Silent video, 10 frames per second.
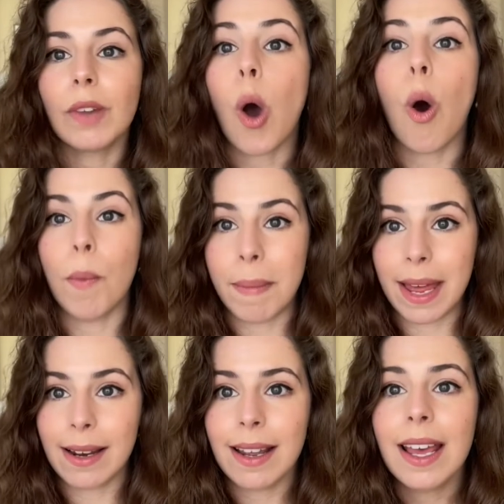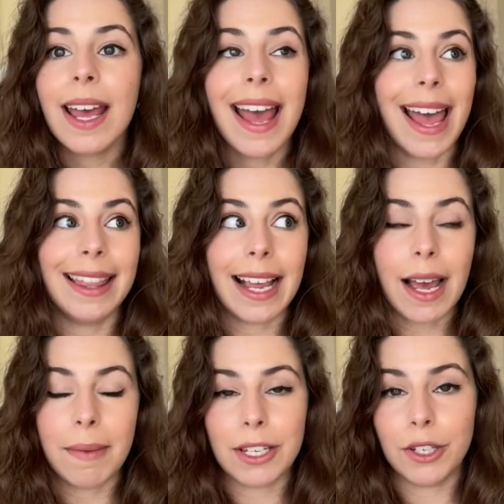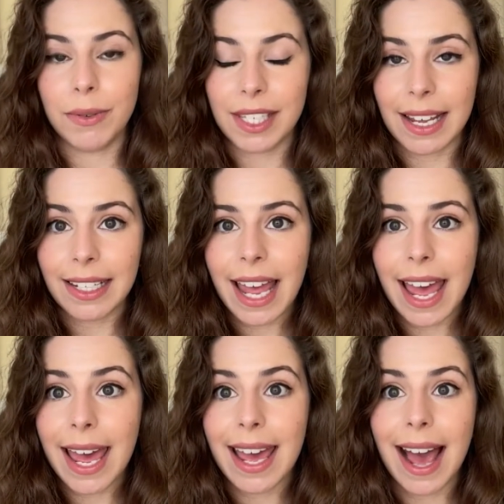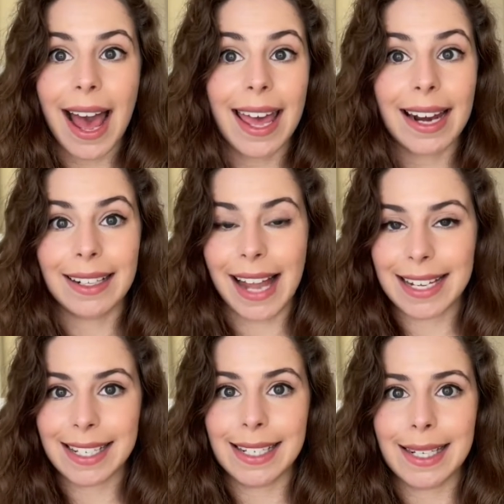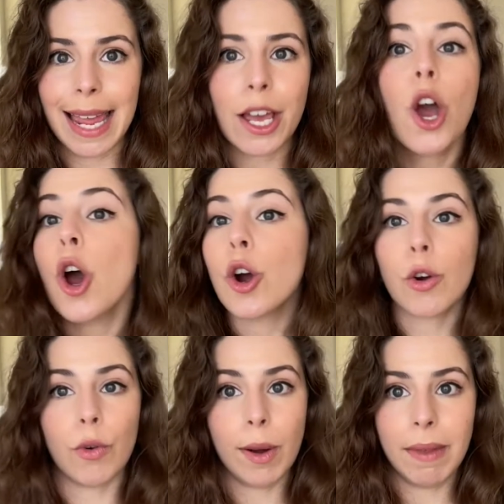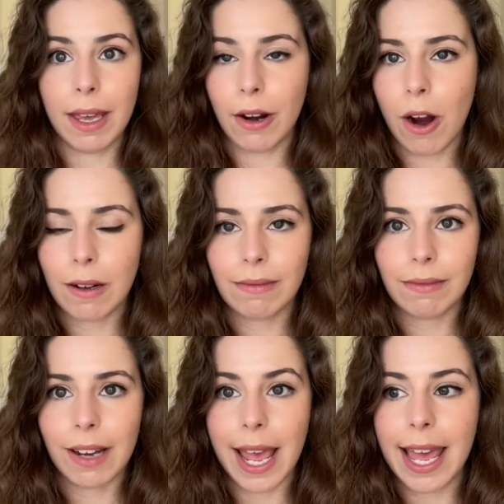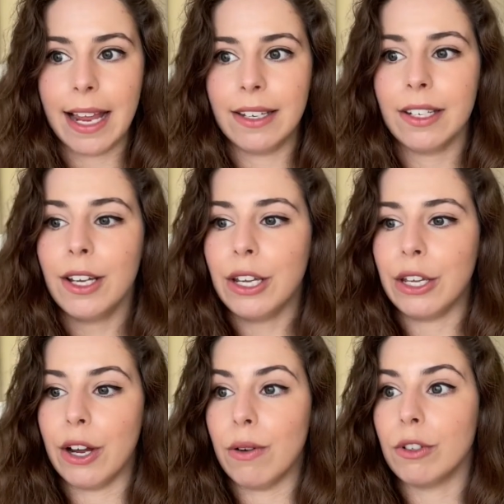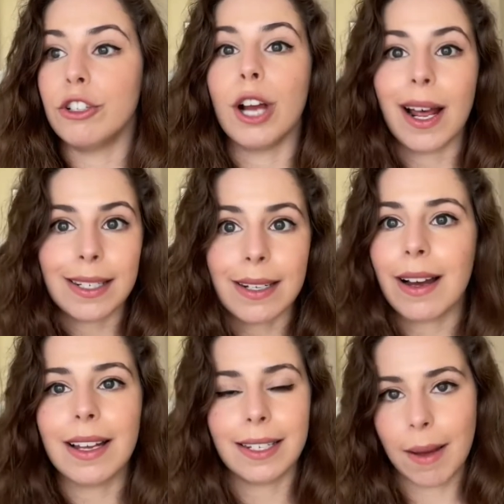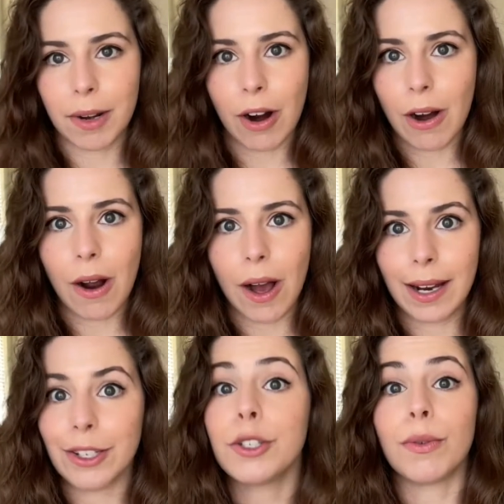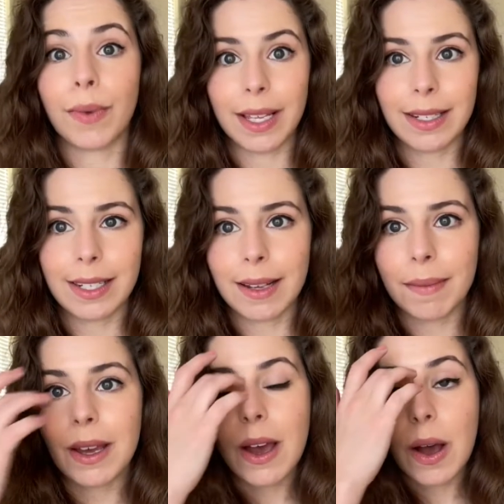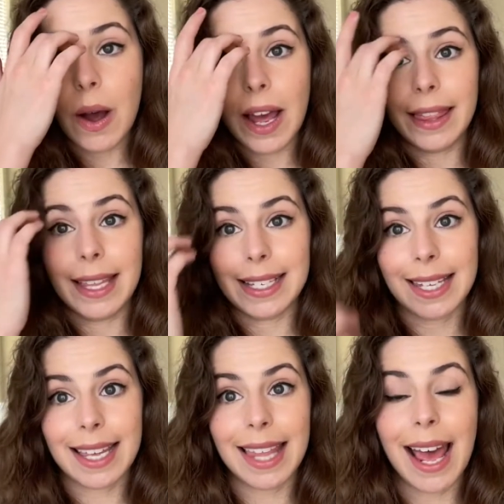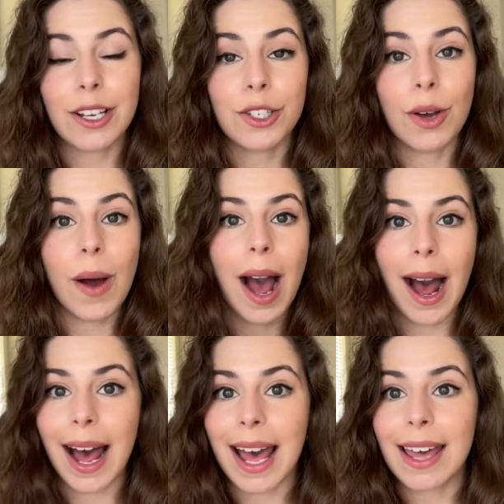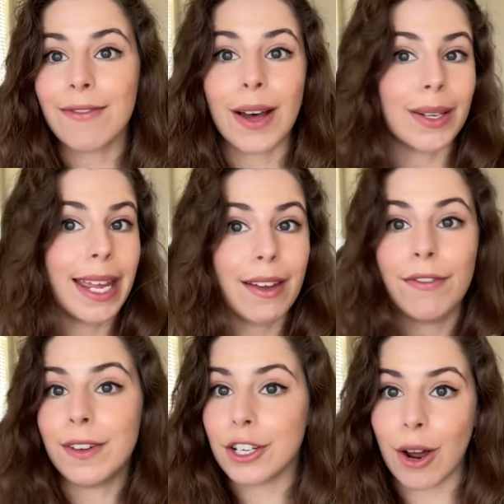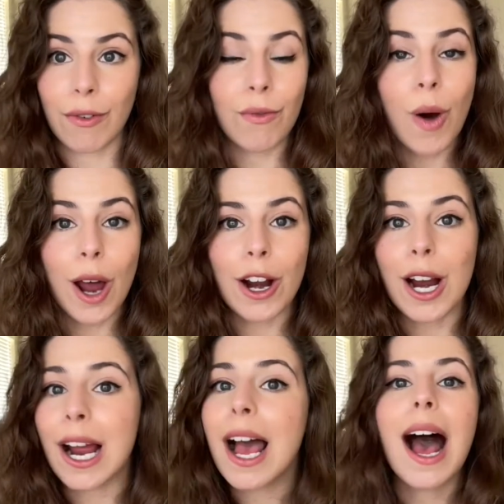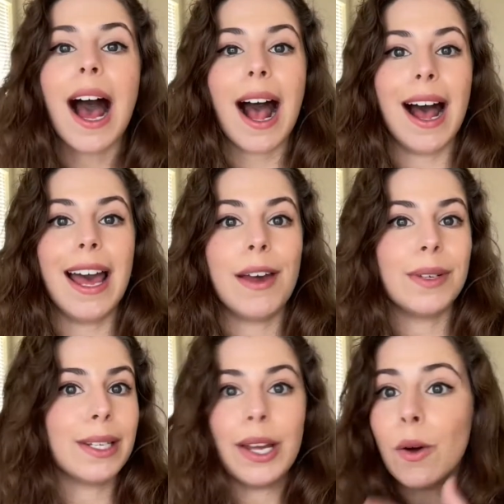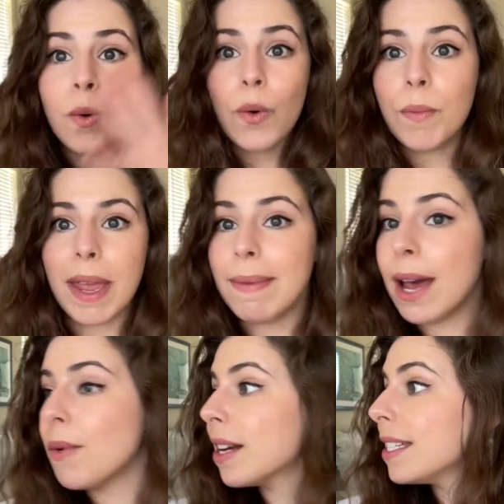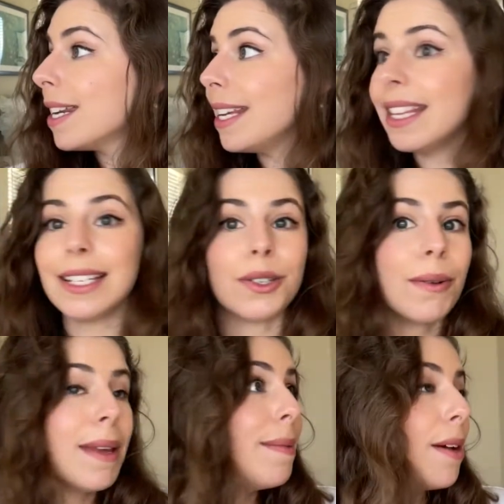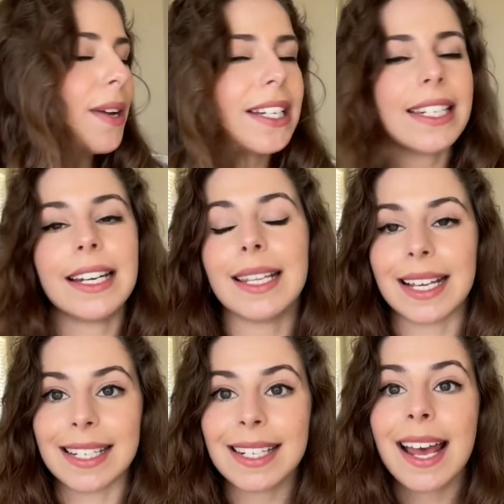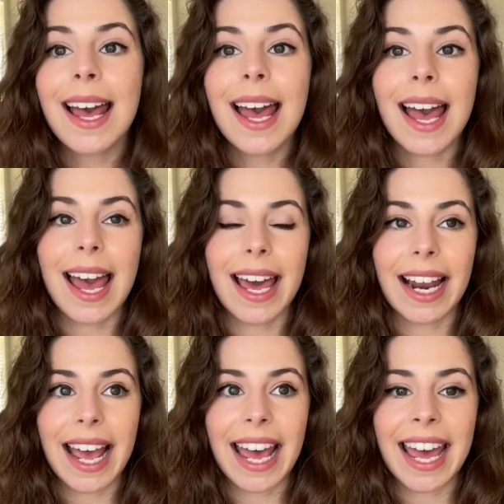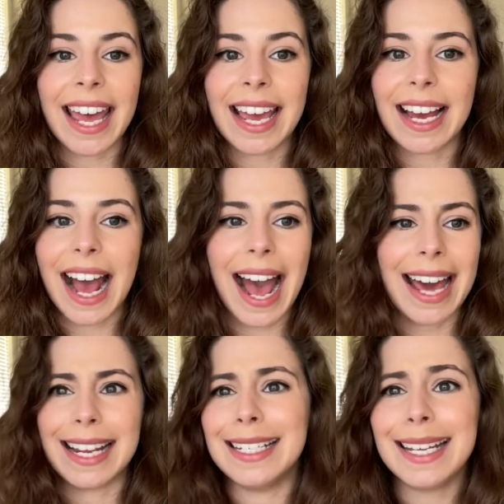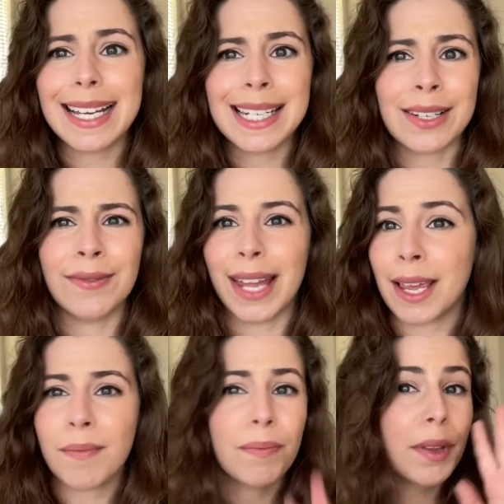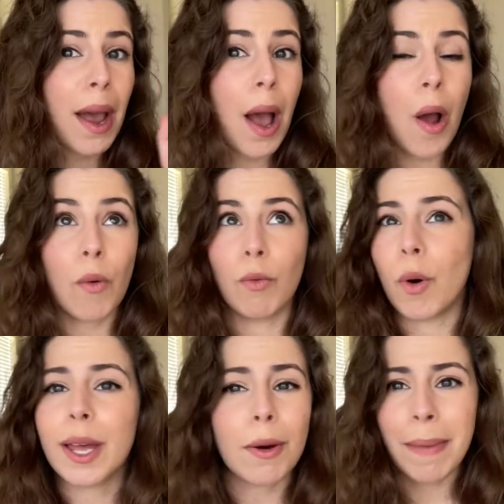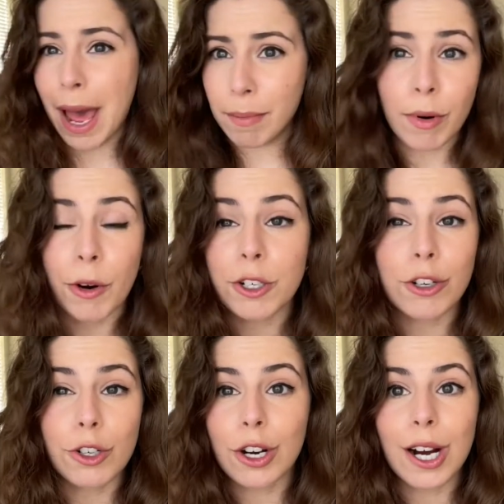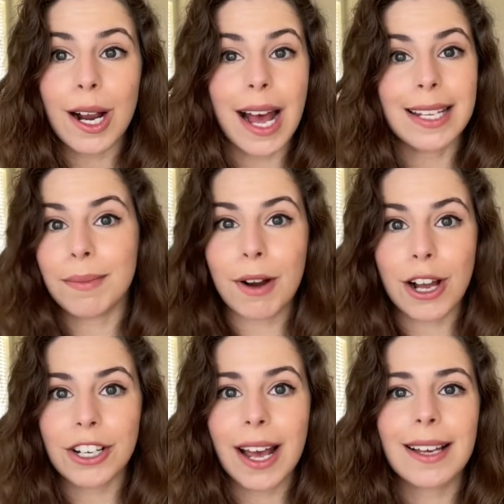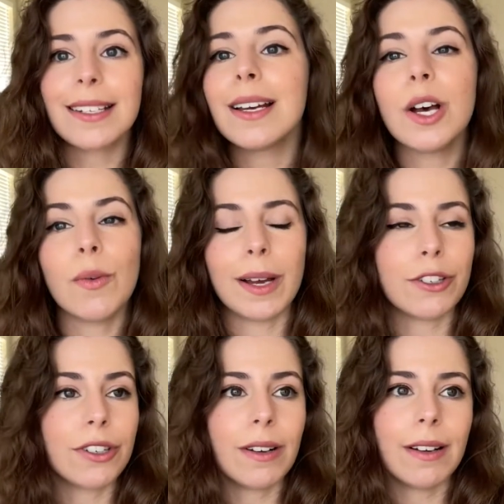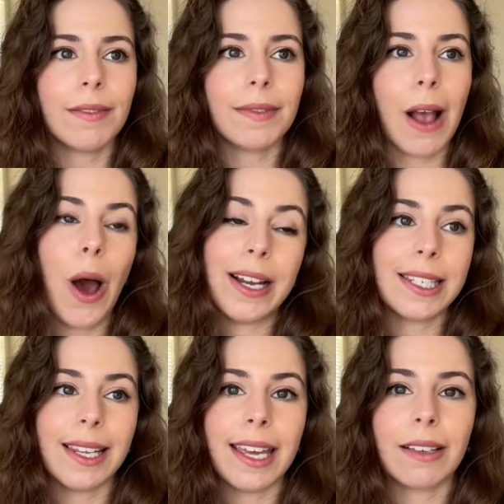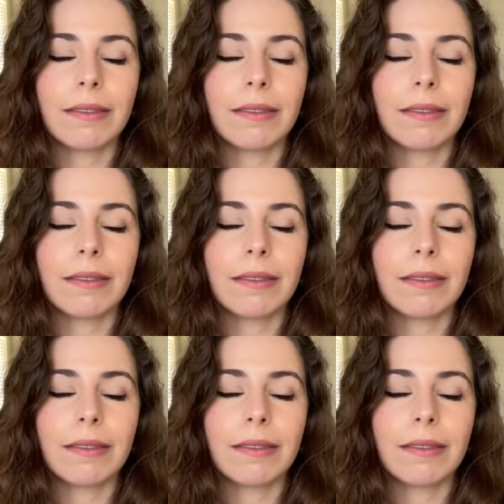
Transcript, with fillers: open. And then coming to UCLA, I had classes like Caribbean art and, you know, just a seminar on surrealism and things like that. So I felt like a fish out of water. I was like, oh, maybe I want to study this or maybe I want to study this. And I had ideas of like royal pet portraiture as a project, which honestly,